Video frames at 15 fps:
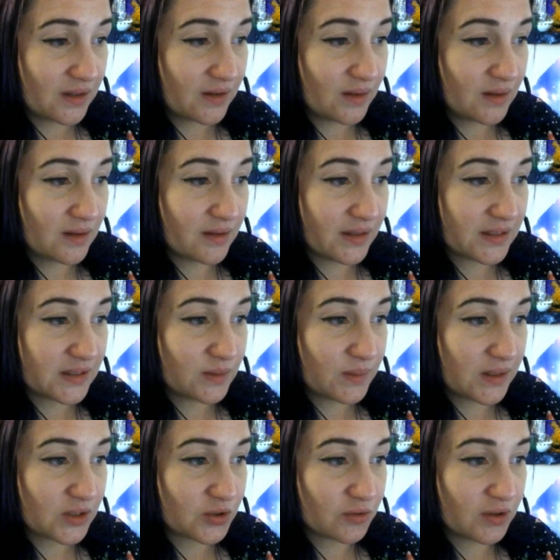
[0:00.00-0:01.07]
and I
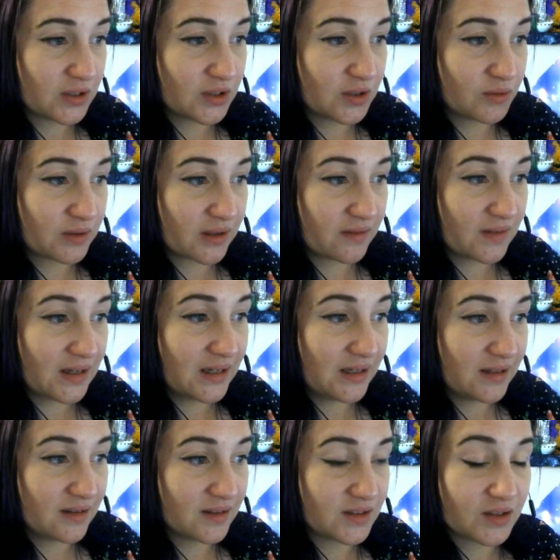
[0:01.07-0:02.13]
like to make sure I don't have
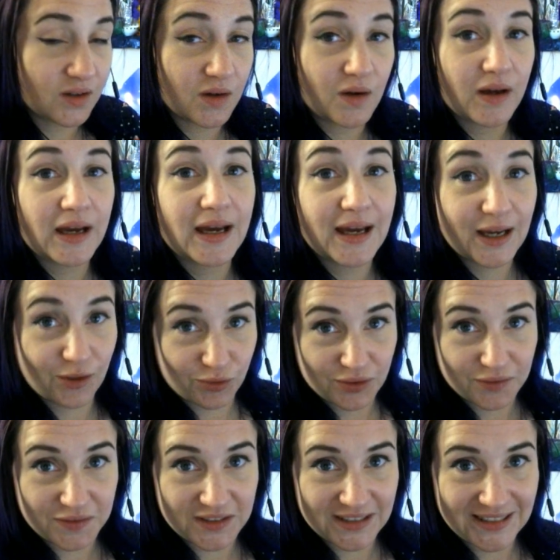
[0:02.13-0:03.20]
any that are
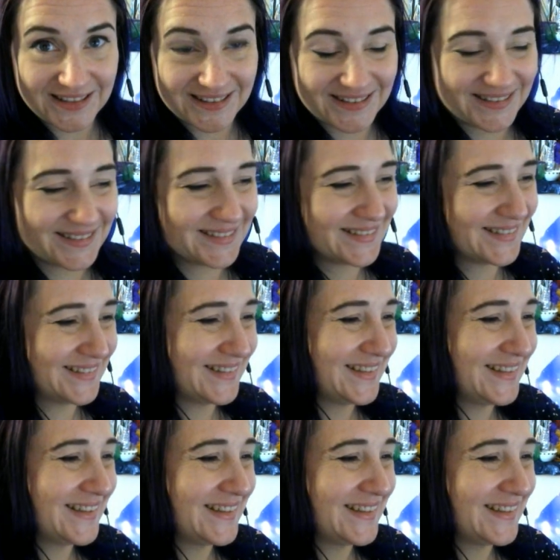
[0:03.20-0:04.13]
out of season.